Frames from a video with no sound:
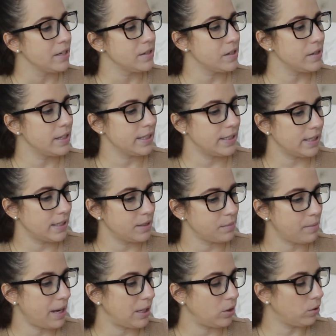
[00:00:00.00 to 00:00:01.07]
So this is
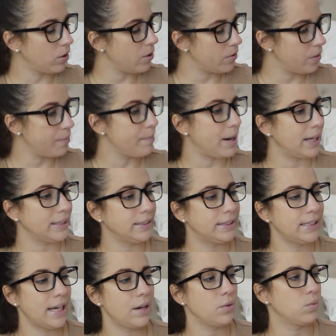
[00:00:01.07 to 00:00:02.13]
my growth
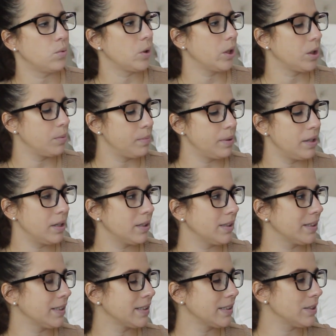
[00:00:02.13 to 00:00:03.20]
mindset
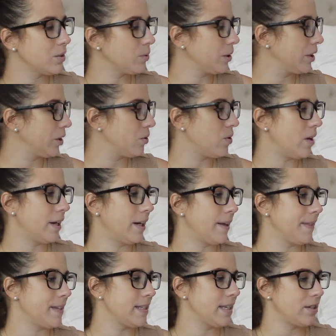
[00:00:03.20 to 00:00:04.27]
workbook. This is really cool. I
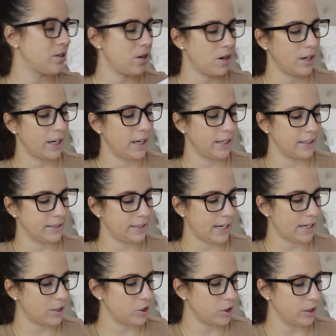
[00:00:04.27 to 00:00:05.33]
got this at Target, and it's
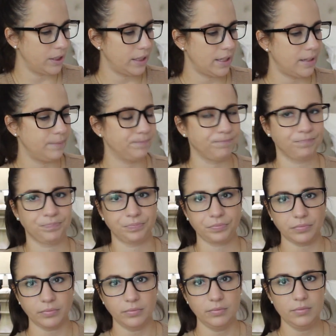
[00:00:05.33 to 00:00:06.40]
actually,
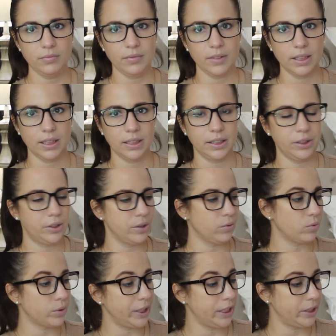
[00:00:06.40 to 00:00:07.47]
you
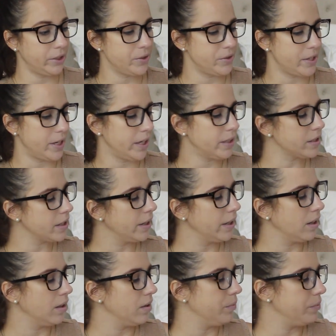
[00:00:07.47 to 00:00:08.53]
can reuse it
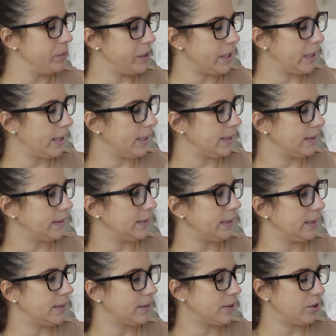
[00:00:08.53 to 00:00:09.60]
because
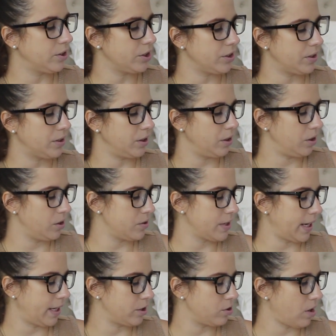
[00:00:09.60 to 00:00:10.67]
it's just, you use
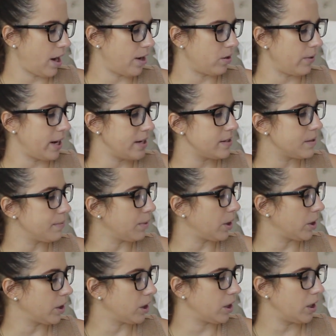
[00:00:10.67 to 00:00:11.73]
like a dry erase
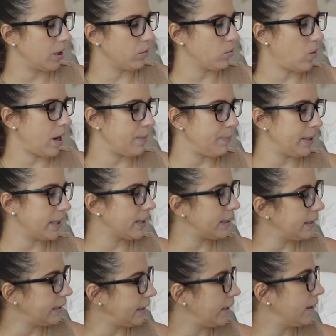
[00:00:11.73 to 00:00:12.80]
marker and wipe it
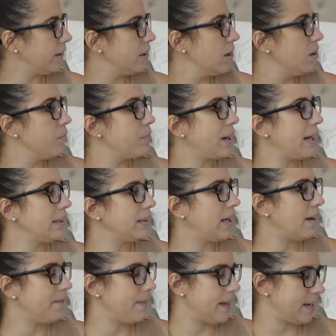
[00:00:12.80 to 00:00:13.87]
clean. But I
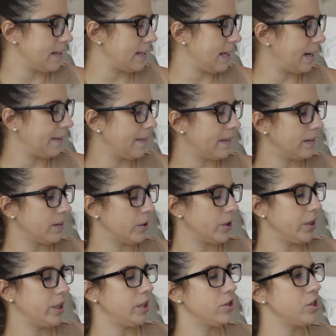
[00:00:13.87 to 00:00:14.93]
love this, like the
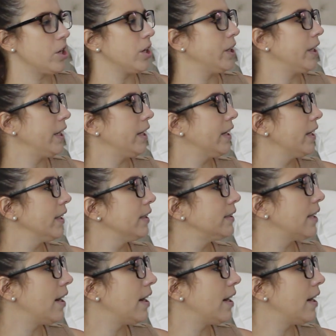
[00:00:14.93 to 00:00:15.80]
learning journey. It